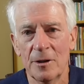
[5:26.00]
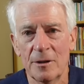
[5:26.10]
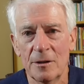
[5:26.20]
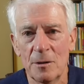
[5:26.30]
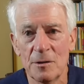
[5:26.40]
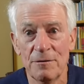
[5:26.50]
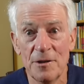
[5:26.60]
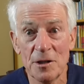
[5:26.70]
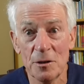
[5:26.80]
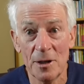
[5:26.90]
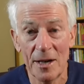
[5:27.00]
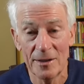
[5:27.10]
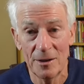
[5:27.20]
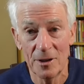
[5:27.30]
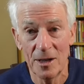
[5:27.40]
in terms of physical
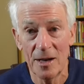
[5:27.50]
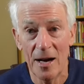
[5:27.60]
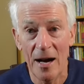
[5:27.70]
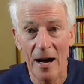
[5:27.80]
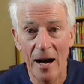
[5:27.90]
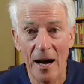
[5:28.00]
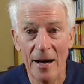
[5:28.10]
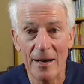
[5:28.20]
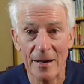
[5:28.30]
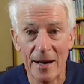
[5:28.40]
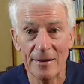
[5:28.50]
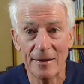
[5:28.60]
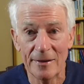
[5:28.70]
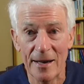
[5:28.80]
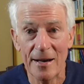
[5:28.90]
activity, I like
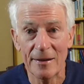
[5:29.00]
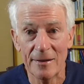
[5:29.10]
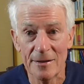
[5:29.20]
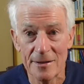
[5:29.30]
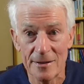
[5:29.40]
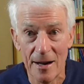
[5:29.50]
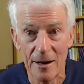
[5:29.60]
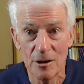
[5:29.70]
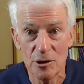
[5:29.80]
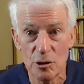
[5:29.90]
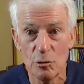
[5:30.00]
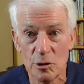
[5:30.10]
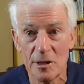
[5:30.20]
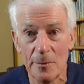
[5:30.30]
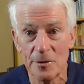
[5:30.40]
to take the stairs 2
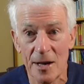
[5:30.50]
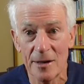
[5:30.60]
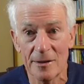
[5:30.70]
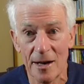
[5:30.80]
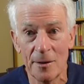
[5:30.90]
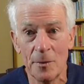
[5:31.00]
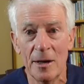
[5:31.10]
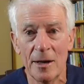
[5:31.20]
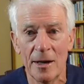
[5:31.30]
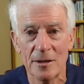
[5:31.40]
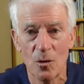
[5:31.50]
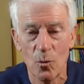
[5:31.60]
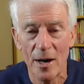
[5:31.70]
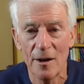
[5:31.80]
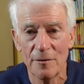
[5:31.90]
steps at a time. It's a
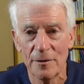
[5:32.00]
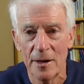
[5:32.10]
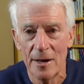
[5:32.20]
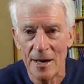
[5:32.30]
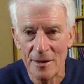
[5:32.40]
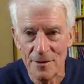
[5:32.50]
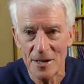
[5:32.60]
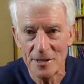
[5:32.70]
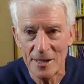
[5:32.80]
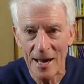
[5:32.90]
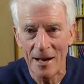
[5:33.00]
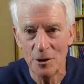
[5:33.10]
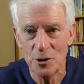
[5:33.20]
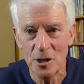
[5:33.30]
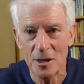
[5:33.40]
way of investing
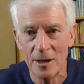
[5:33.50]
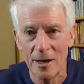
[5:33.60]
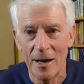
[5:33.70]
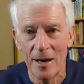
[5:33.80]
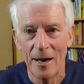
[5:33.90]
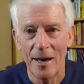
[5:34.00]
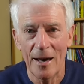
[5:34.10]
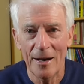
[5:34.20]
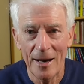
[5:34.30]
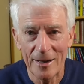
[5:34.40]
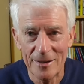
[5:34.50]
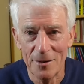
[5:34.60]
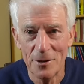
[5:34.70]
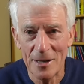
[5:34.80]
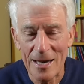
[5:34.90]
energy and
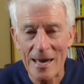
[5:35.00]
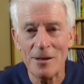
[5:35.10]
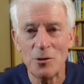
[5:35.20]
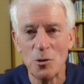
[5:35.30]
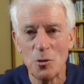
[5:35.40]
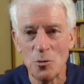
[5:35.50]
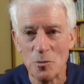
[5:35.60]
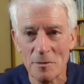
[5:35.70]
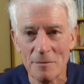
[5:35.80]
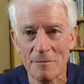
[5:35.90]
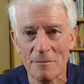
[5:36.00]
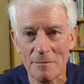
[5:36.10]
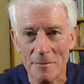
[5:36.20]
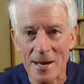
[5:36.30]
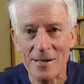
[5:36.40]
activity into
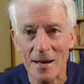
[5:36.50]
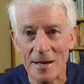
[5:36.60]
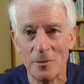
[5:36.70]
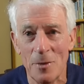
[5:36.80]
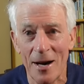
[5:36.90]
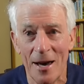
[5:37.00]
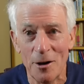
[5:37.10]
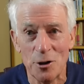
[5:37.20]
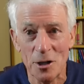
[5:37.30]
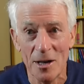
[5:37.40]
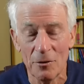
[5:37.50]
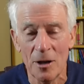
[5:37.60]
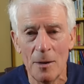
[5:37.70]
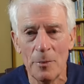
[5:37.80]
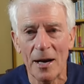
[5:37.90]
maintaining my energy
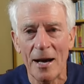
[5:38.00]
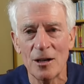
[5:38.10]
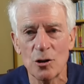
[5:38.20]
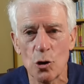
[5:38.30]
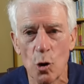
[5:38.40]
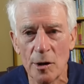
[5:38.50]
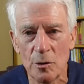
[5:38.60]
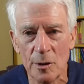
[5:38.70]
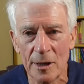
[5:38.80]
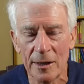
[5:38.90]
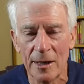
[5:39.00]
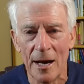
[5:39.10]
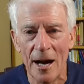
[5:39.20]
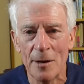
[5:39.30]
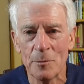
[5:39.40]
level. But I enjoy doing it.
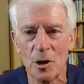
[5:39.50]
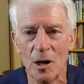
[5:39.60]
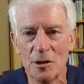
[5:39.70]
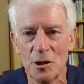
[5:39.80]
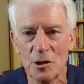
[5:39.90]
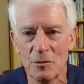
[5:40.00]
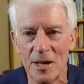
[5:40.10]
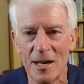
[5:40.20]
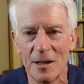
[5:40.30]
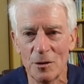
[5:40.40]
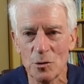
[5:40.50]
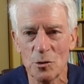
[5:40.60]
I am conscious of taking